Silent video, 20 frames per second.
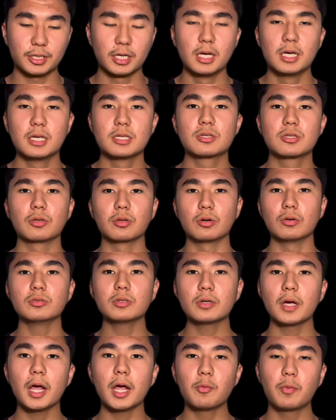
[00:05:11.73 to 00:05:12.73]
So the only
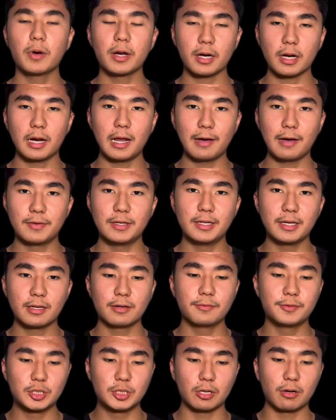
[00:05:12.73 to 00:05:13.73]
way we're going to have a negative
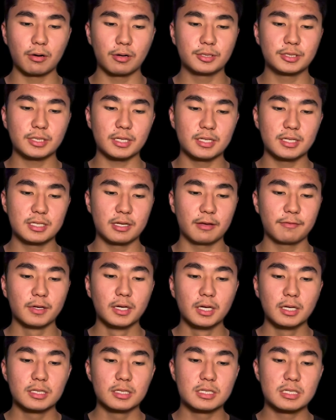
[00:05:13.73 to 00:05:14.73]
charge is if
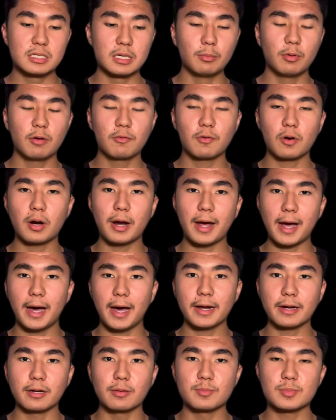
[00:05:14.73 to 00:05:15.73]
some of our
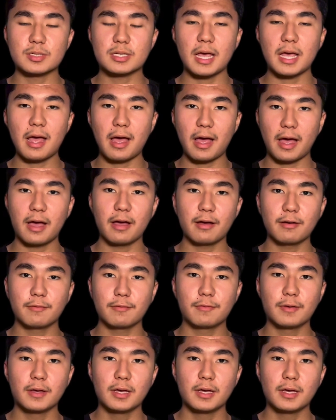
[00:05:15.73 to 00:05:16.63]
atoms have